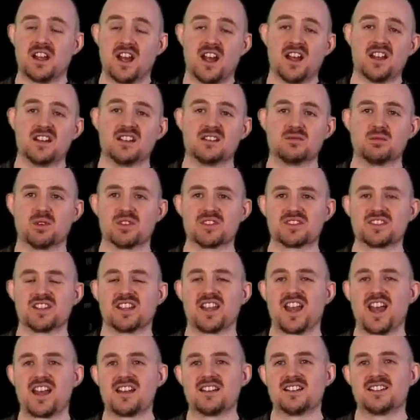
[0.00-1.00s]
and once
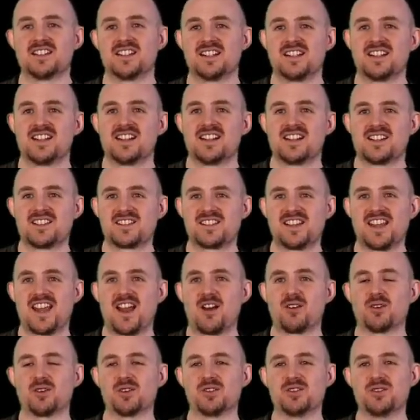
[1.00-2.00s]
again see
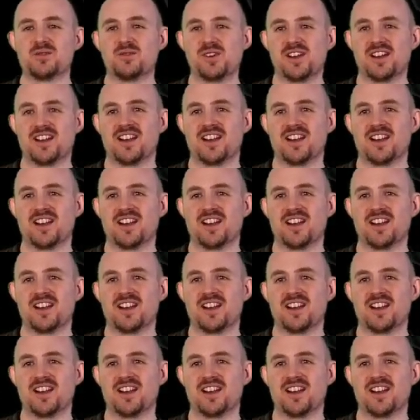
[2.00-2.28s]
how good you